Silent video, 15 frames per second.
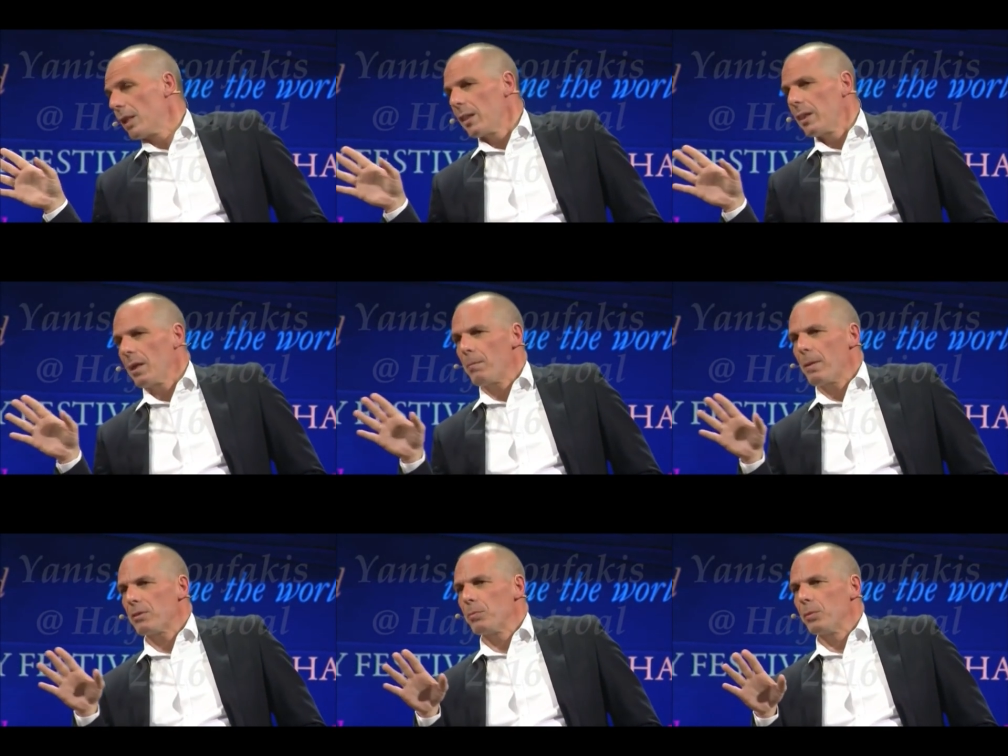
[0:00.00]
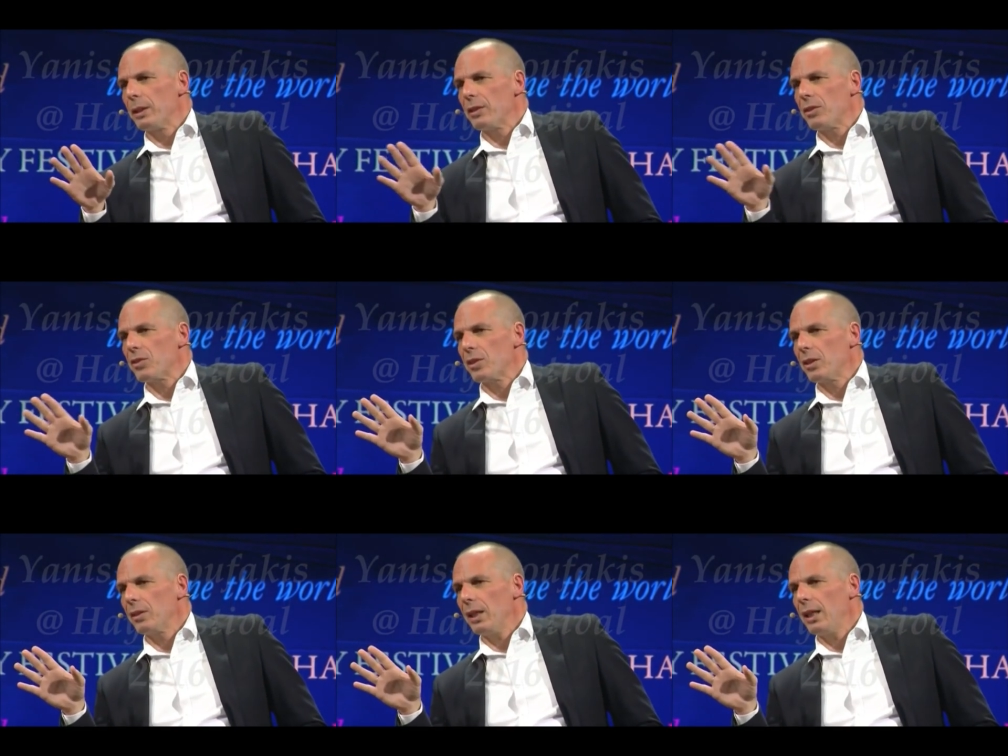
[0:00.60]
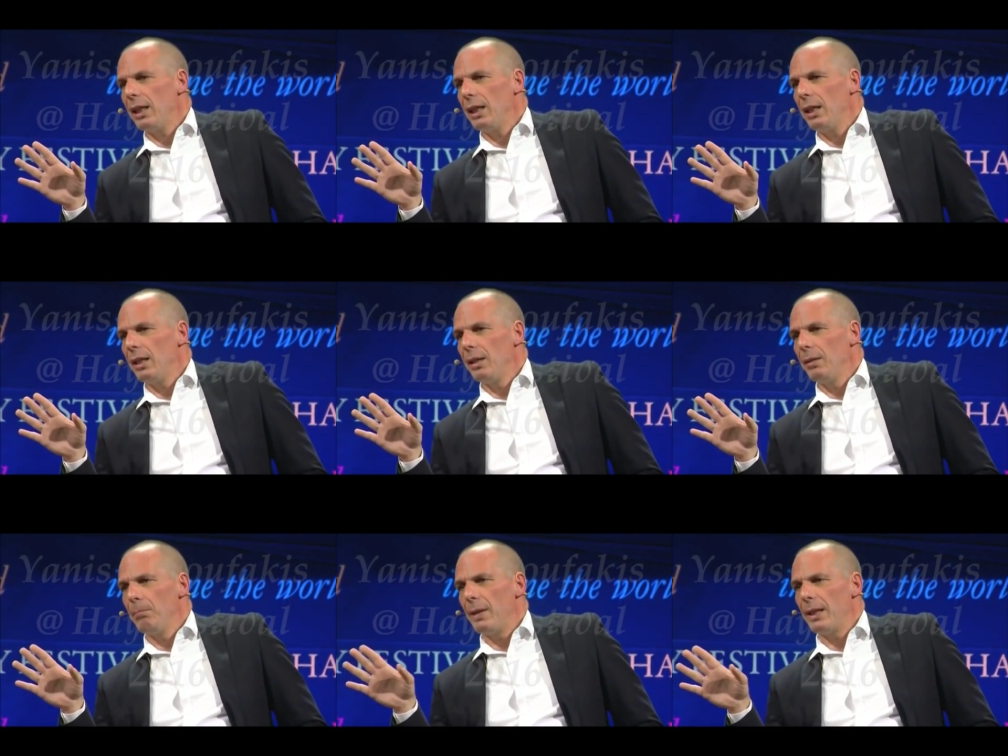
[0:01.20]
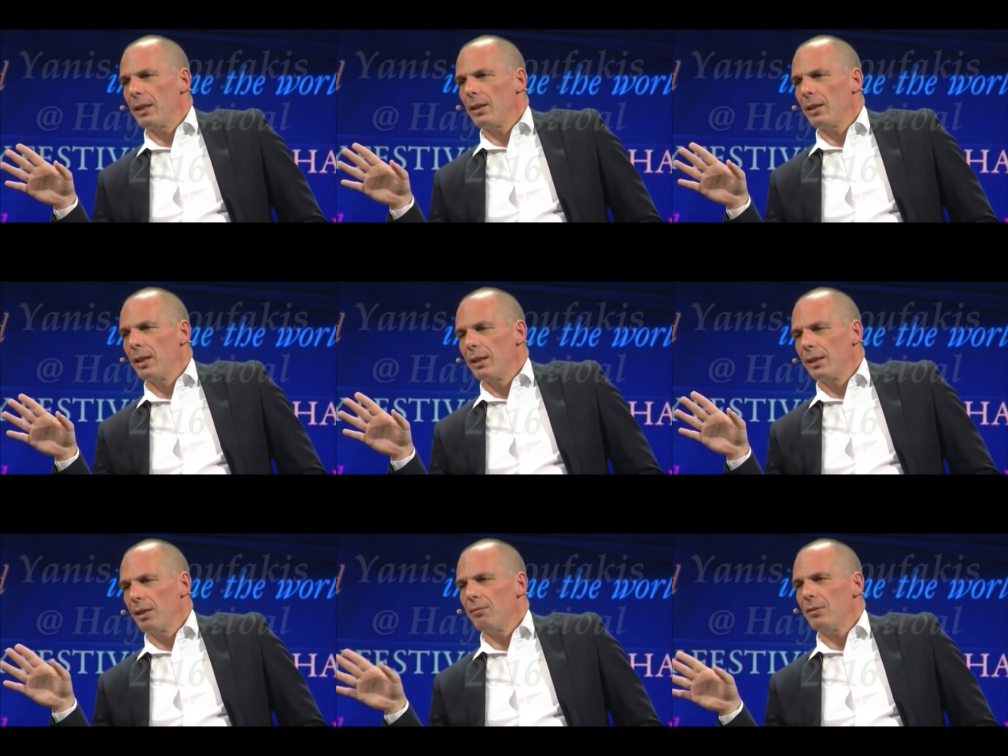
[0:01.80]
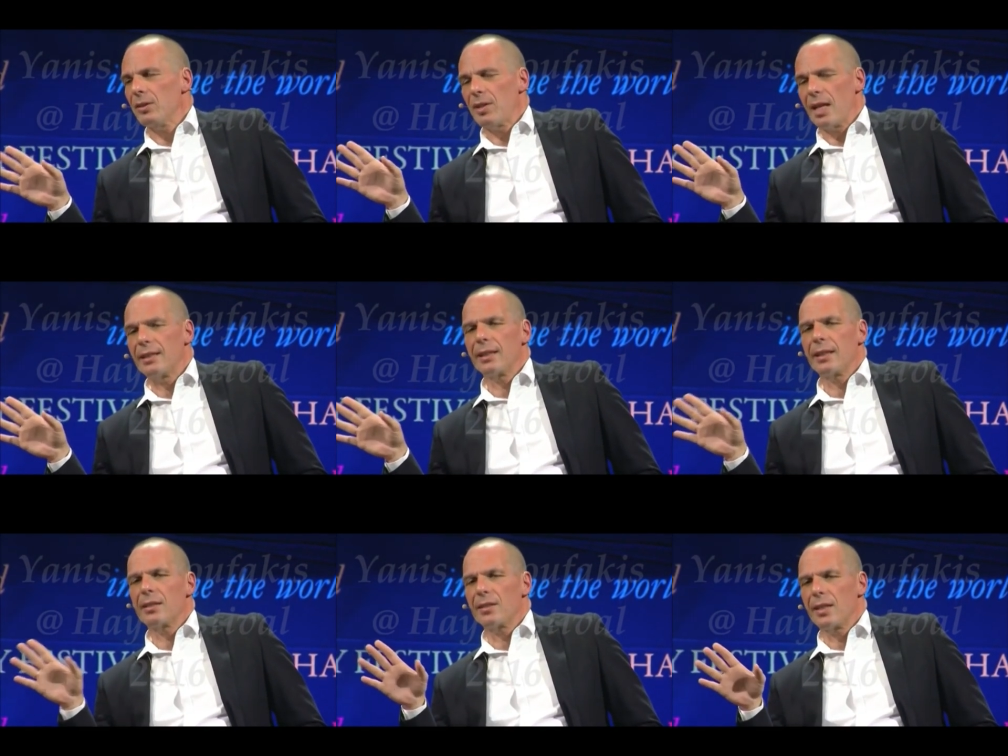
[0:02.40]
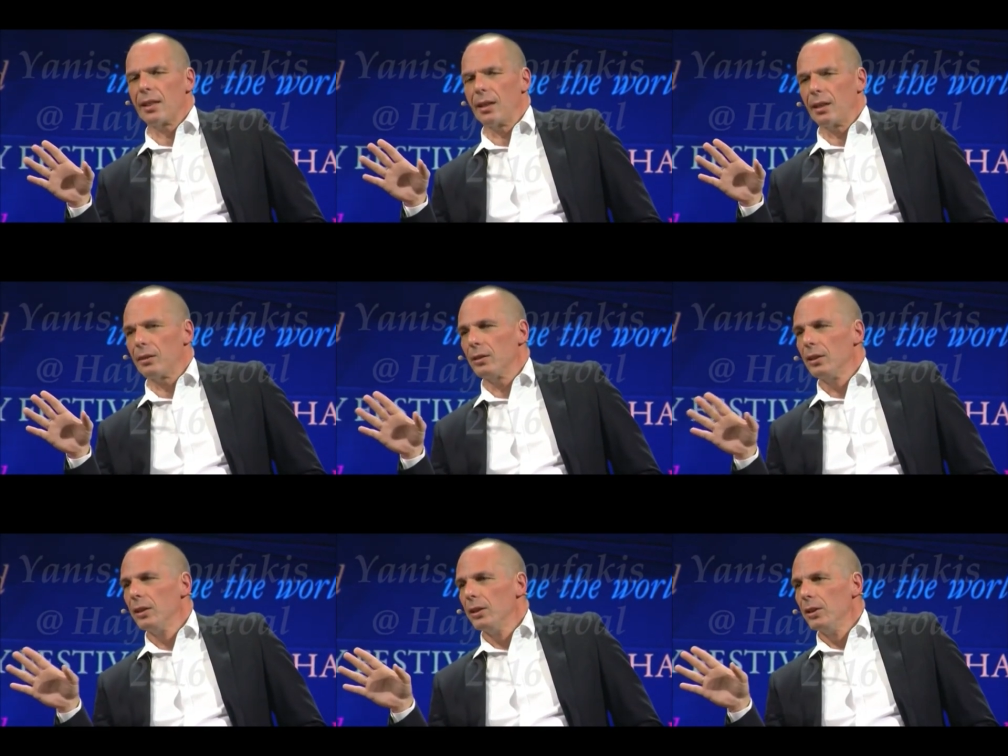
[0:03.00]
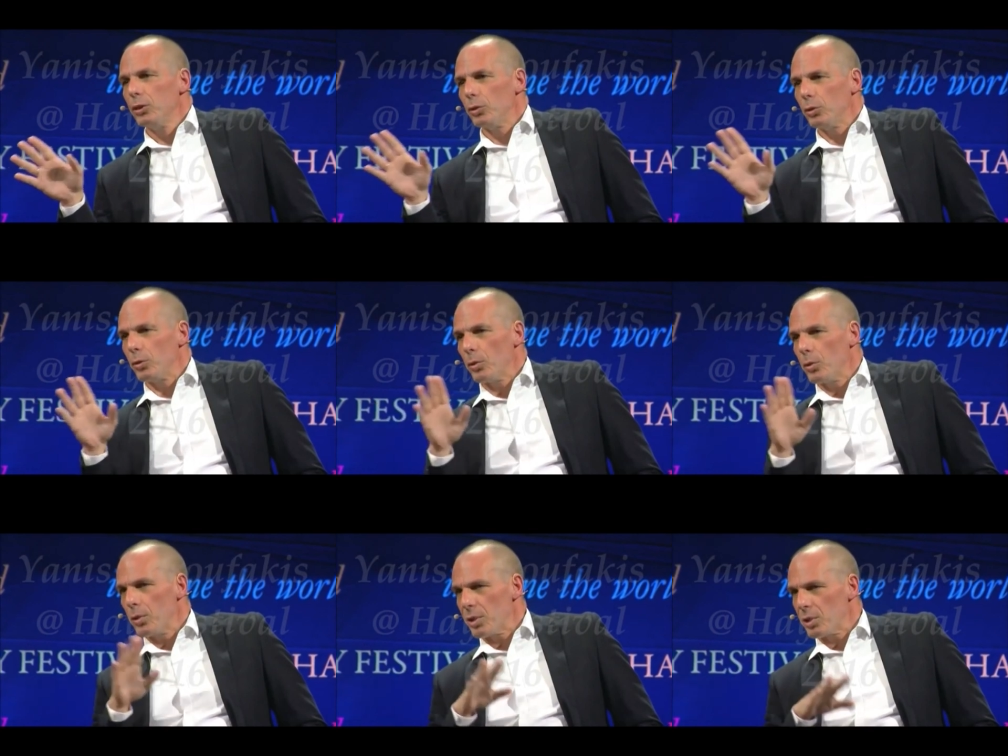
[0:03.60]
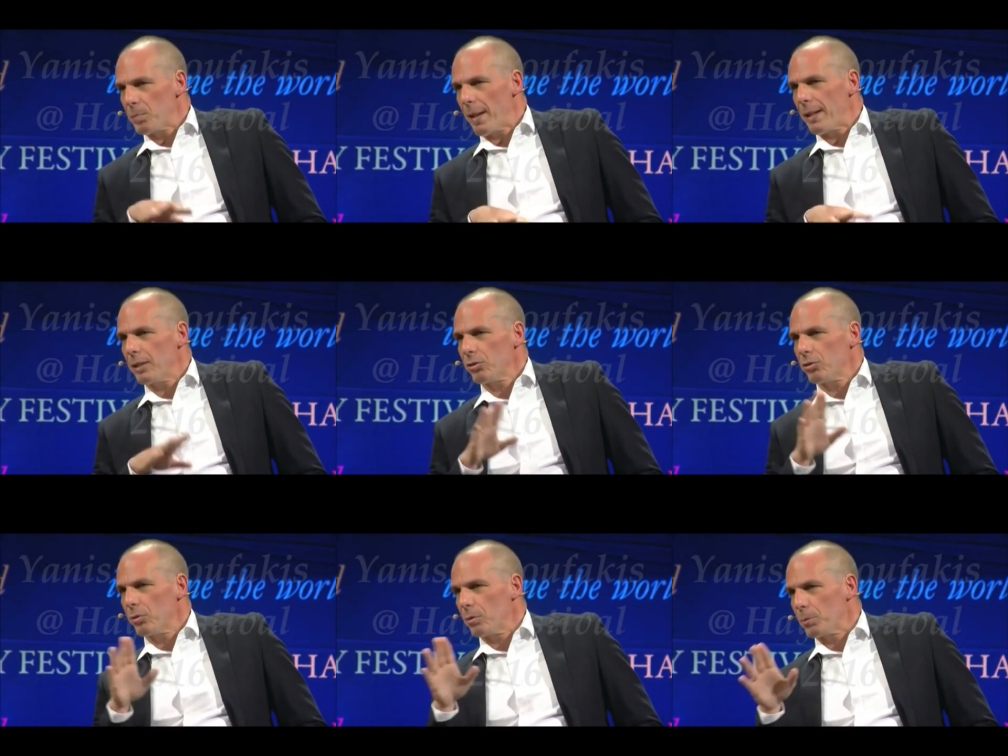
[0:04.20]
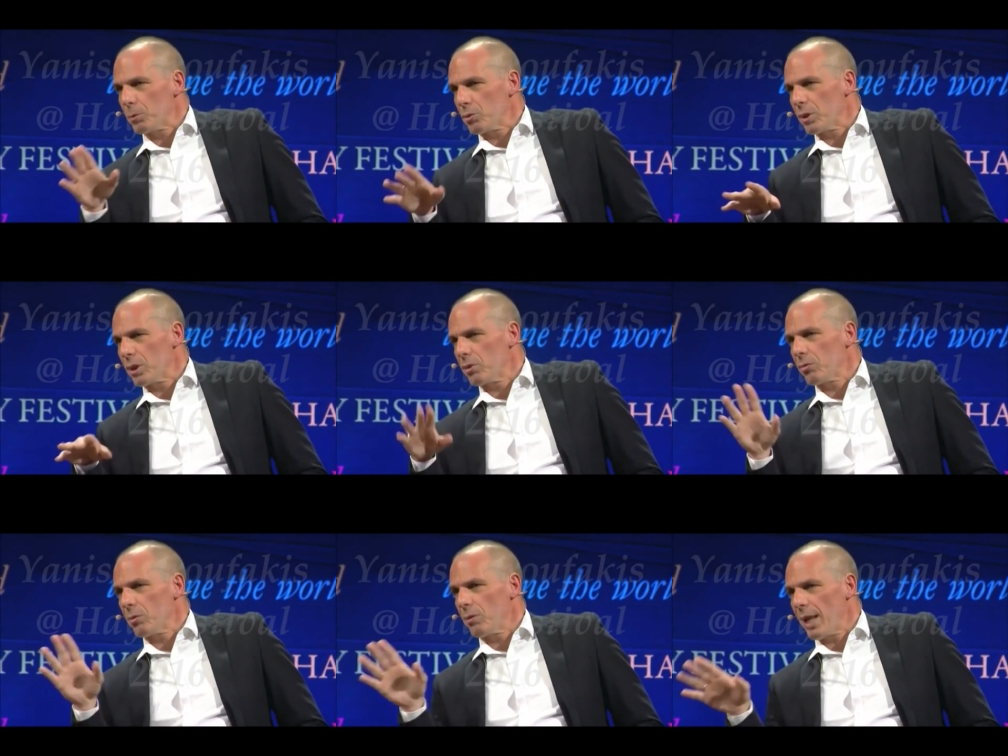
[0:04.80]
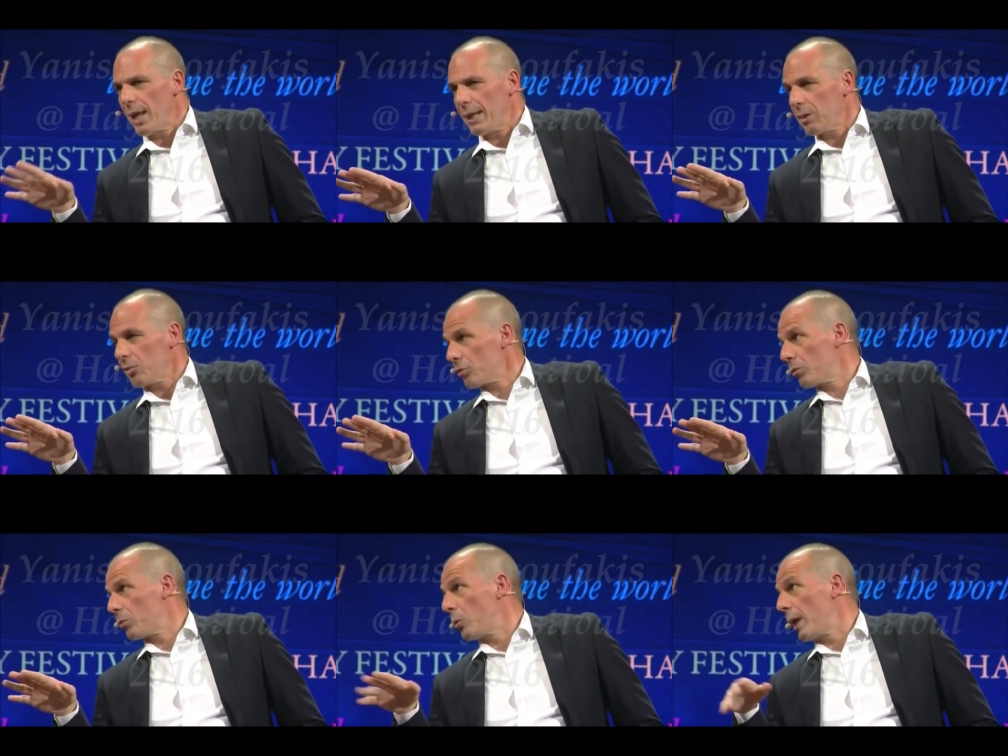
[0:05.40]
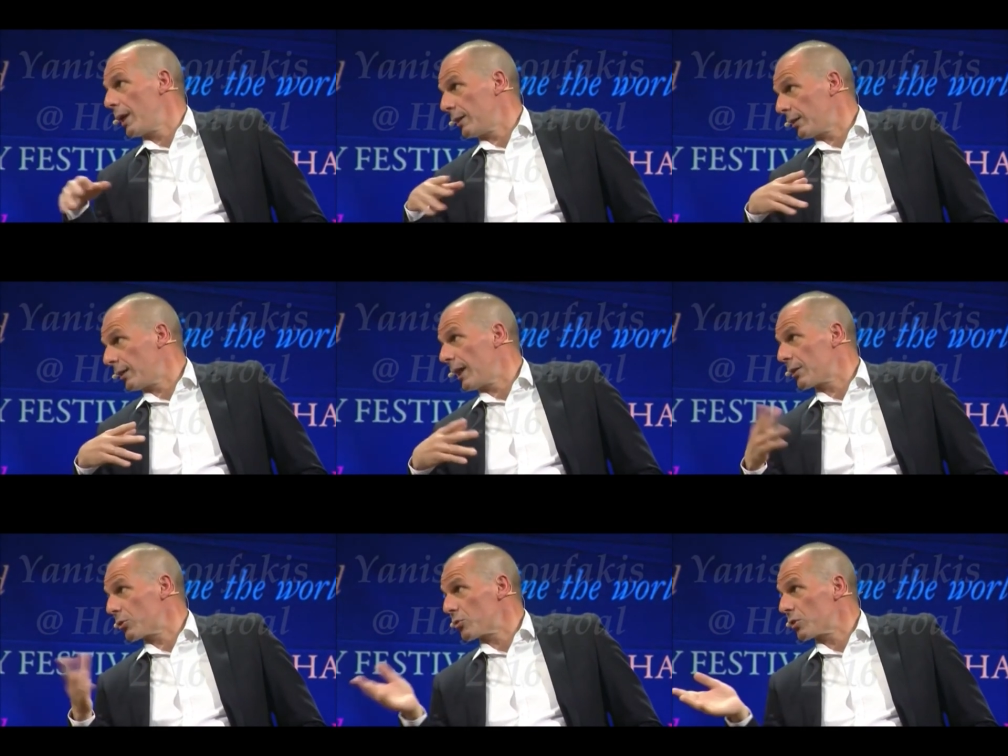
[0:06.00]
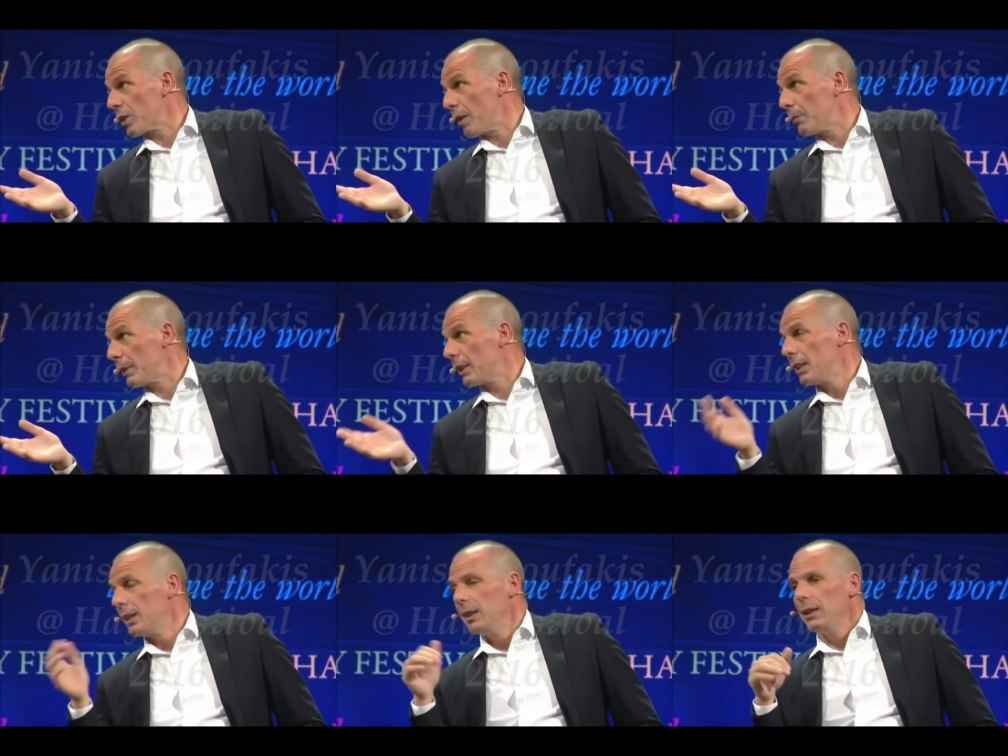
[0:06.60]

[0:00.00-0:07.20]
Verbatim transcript: They are much more interested in making, give, sending a signal to the Spanish, to the Portuguese, to the Irish, who had elections coming,